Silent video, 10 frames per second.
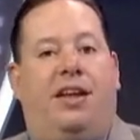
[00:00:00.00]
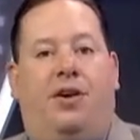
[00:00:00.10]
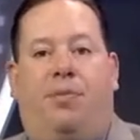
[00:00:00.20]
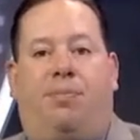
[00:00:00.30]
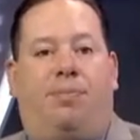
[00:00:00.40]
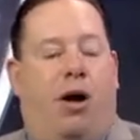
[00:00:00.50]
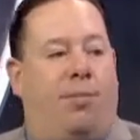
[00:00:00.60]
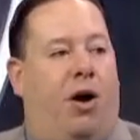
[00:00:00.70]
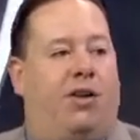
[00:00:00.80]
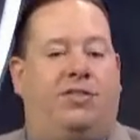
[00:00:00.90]
You know,
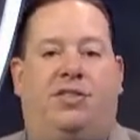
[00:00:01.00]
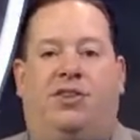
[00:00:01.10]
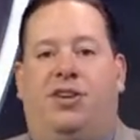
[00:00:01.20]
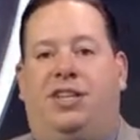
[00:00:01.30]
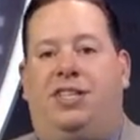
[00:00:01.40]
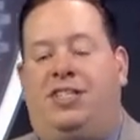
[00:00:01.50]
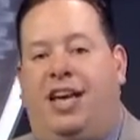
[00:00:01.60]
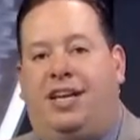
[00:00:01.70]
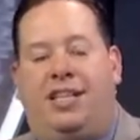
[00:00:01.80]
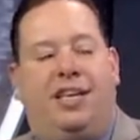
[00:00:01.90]
Paul Martin's
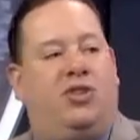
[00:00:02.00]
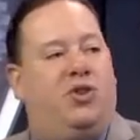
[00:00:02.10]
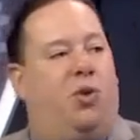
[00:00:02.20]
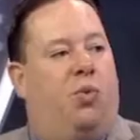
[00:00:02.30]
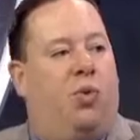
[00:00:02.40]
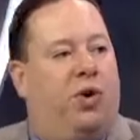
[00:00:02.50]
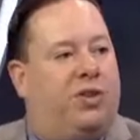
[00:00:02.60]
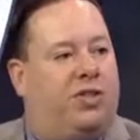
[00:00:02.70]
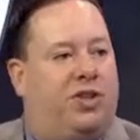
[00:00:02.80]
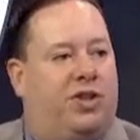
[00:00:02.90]
36. I think Joel
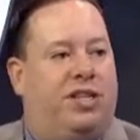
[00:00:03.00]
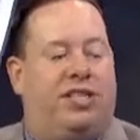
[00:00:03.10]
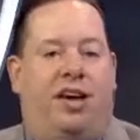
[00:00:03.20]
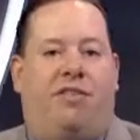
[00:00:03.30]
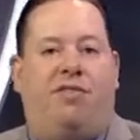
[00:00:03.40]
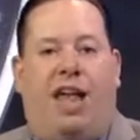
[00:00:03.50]
Ward's 37.